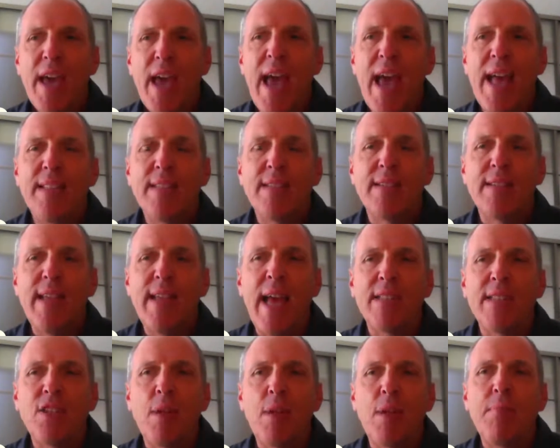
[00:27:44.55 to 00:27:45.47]
and
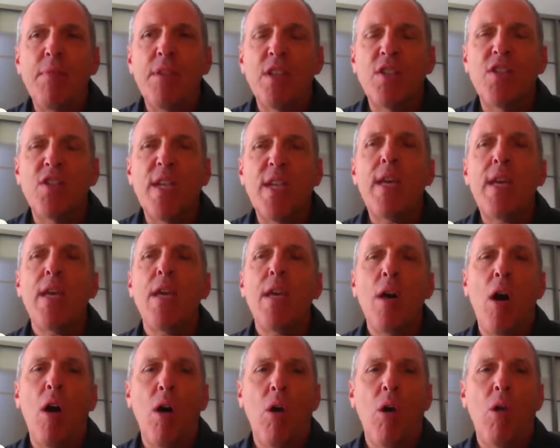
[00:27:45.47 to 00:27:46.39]
the
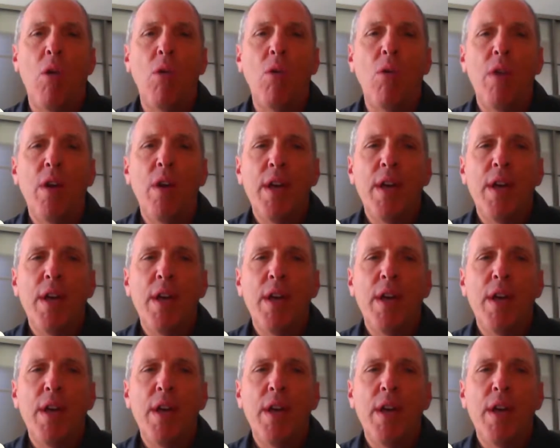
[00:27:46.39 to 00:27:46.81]
CEO